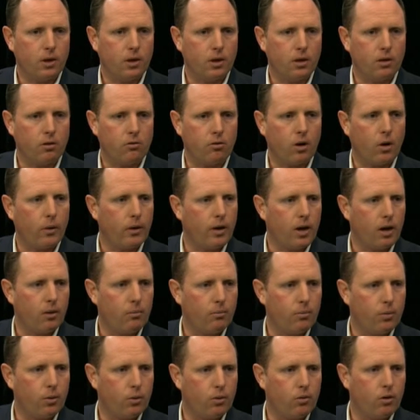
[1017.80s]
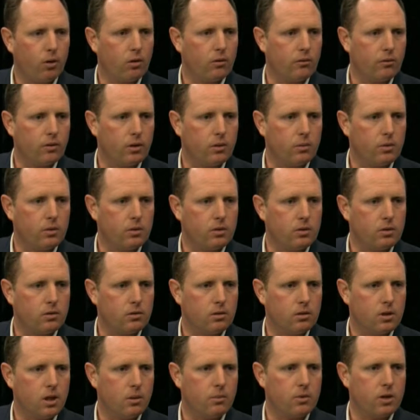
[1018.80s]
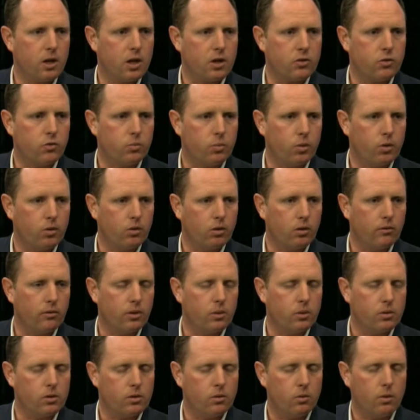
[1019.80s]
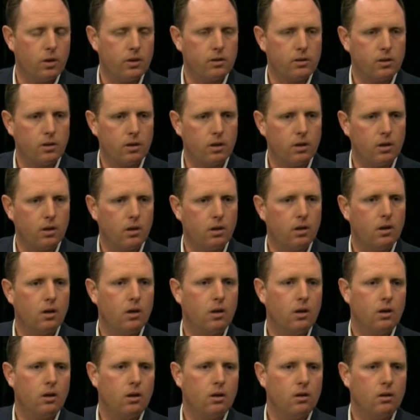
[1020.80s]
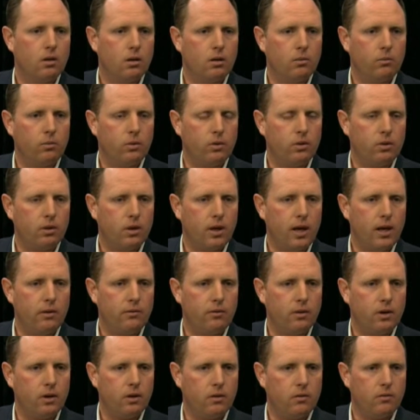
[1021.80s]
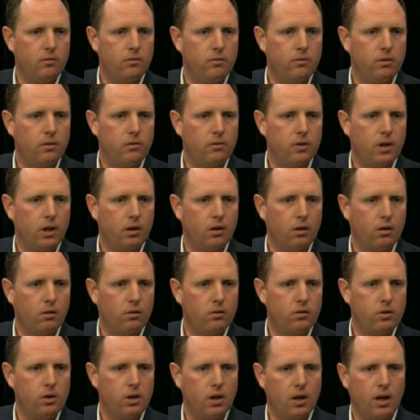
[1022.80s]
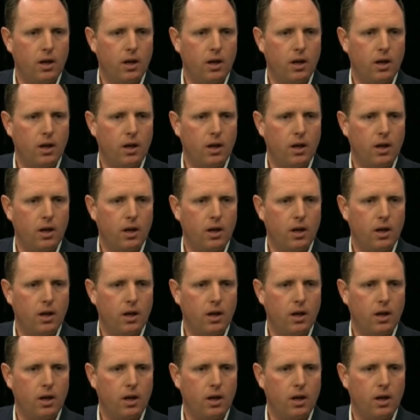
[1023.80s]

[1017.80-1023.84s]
growing up, the temptation of pornography was always there. And with the advent of technology, you could